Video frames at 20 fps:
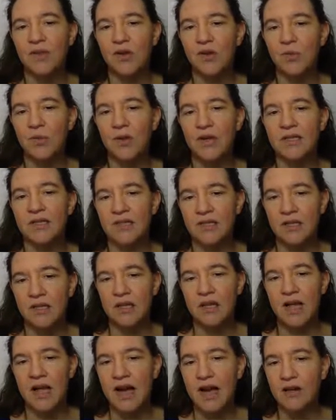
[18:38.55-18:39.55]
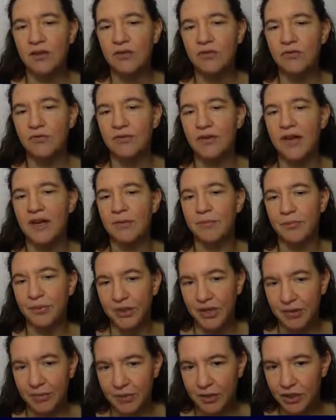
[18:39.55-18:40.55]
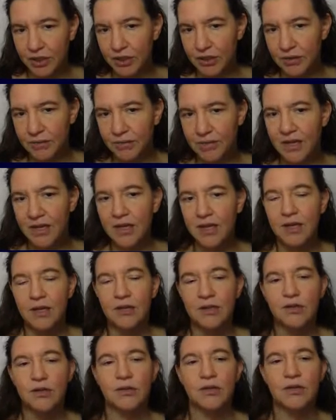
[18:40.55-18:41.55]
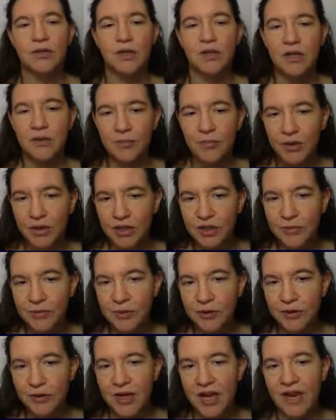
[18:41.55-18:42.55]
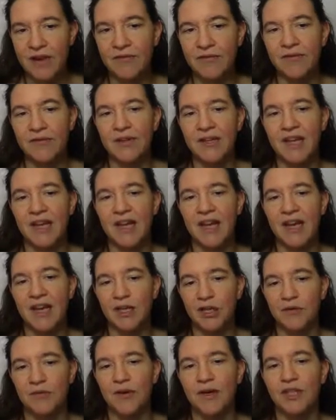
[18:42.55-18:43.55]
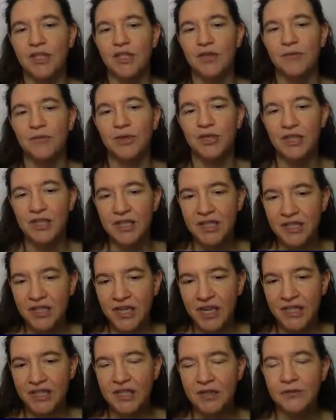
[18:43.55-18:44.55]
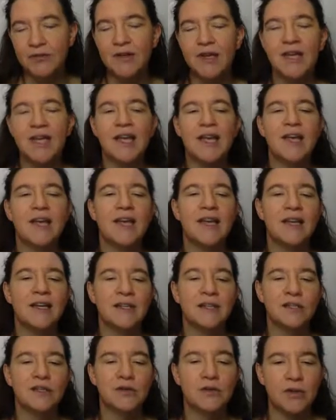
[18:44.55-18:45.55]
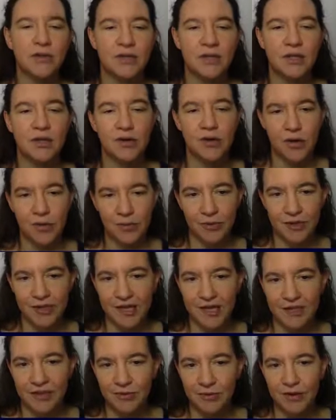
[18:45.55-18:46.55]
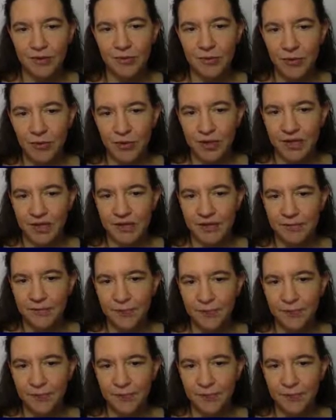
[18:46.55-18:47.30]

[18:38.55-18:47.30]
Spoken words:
where it's still hard to find pre-merges. So it's not impossible to have a hash function which is injective. It is not the normal case that we look at.